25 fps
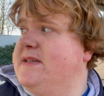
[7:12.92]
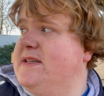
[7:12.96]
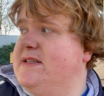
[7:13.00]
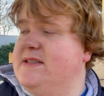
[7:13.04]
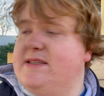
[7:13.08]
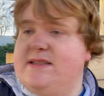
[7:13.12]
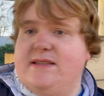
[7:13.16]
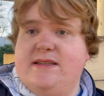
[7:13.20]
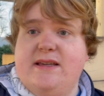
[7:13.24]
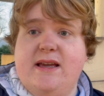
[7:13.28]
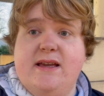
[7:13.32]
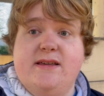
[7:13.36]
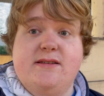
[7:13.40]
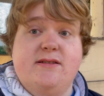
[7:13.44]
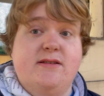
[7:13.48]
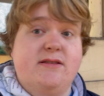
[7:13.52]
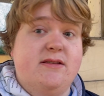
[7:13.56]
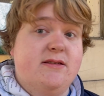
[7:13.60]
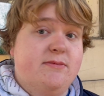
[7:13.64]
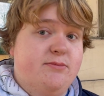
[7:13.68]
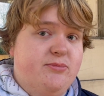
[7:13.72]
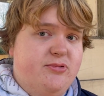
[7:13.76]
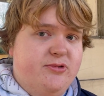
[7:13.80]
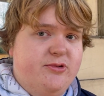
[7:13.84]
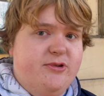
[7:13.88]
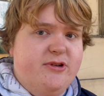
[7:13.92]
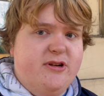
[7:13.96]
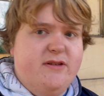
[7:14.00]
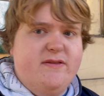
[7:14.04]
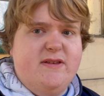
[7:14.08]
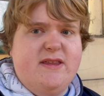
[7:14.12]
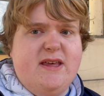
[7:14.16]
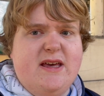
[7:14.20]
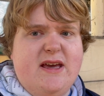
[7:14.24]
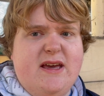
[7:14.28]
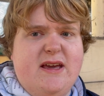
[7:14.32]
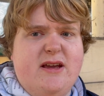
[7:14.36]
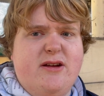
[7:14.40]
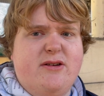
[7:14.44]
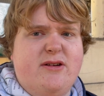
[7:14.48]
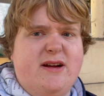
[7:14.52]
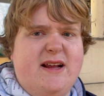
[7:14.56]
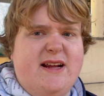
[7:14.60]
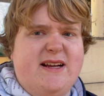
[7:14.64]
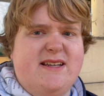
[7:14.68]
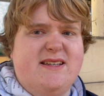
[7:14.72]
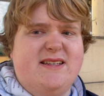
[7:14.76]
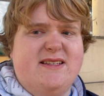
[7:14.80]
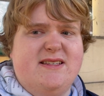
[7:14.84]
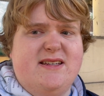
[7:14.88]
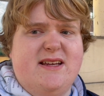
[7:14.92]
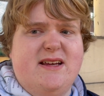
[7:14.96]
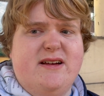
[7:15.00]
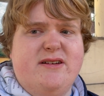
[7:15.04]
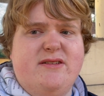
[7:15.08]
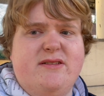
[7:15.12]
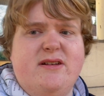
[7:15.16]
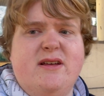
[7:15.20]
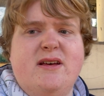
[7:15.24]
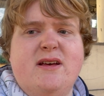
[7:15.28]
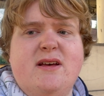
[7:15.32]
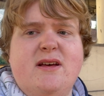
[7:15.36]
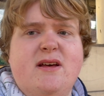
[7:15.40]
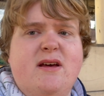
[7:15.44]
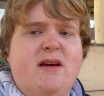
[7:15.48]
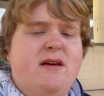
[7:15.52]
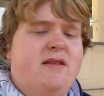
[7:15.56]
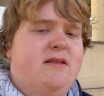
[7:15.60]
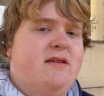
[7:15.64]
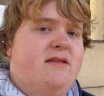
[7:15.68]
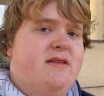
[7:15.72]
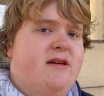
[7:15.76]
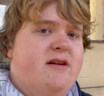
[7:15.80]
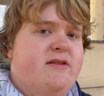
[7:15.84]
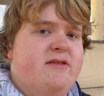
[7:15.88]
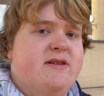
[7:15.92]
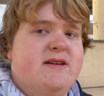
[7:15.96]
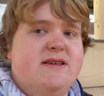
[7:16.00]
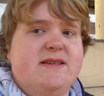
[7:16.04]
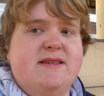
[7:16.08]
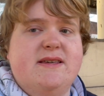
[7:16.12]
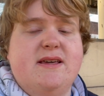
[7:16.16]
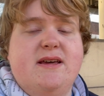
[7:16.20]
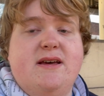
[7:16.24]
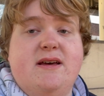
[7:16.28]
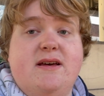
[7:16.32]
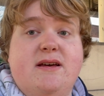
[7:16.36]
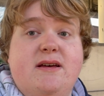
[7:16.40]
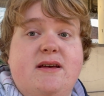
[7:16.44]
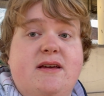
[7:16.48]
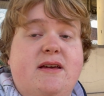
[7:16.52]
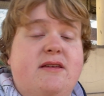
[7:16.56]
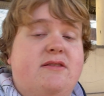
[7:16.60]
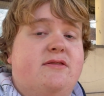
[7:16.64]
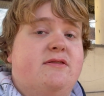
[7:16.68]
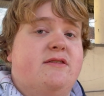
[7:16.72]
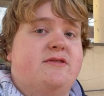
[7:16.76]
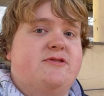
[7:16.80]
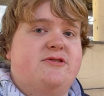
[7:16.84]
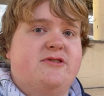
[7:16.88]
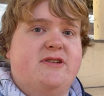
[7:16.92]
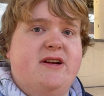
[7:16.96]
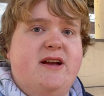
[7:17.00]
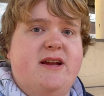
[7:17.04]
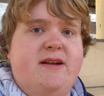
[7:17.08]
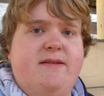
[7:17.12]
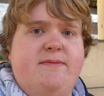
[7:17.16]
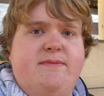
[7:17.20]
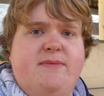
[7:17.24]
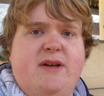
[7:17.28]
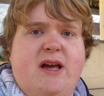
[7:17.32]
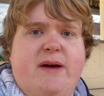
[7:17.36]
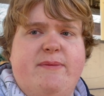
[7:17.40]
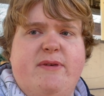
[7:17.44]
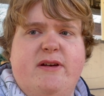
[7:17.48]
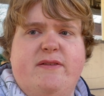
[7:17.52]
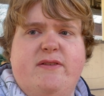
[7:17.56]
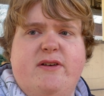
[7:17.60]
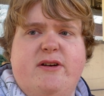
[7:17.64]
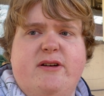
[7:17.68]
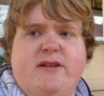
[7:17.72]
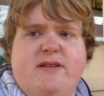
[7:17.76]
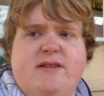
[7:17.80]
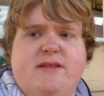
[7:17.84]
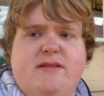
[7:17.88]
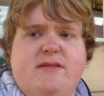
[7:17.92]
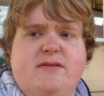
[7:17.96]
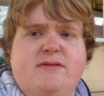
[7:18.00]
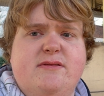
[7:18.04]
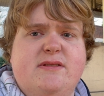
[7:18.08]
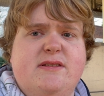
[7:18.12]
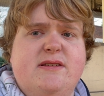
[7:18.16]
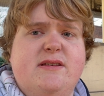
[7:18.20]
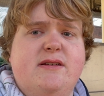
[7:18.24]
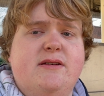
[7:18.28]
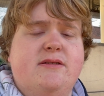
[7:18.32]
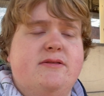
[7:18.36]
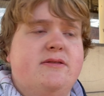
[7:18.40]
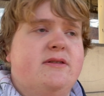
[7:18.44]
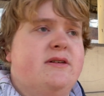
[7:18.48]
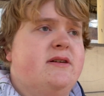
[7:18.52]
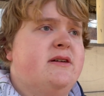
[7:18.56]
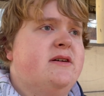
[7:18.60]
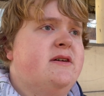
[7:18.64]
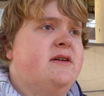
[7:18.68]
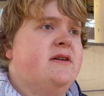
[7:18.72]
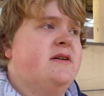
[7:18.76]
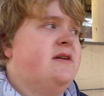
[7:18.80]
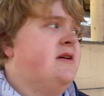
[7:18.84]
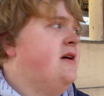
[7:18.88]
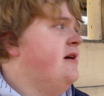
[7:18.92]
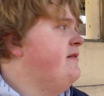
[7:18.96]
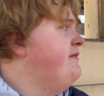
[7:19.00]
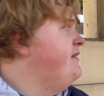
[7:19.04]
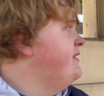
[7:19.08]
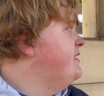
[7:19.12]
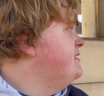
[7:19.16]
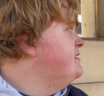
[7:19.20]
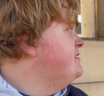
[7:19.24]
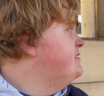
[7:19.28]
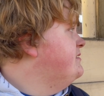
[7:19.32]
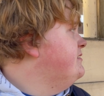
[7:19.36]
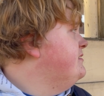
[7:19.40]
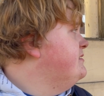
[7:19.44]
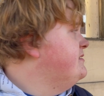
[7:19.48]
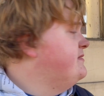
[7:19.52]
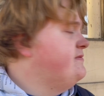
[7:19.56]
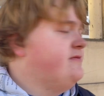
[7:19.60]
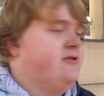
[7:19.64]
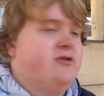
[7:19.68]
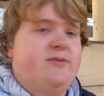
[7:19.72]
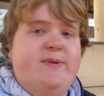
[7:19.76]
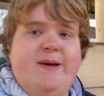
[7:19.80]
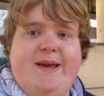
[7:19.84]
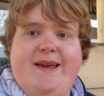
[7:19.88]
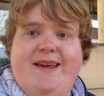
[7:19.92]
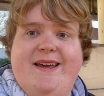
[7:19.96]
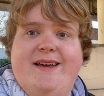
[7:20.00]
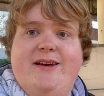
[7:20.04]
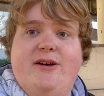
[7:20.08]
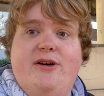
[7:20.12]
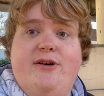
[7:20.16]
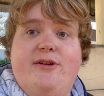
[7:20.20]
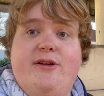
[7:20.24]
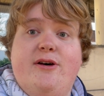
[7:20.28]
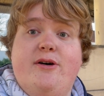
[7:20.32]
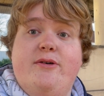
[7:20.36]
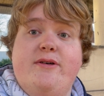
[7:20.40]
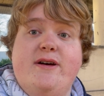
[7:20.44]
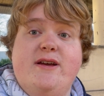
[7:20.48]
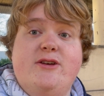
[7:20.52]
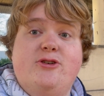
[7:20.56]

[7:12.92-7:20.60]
it says on the board over there here at Acton Town that there is a Heathrow train coming very soon, so fingers crossed we'll be on our way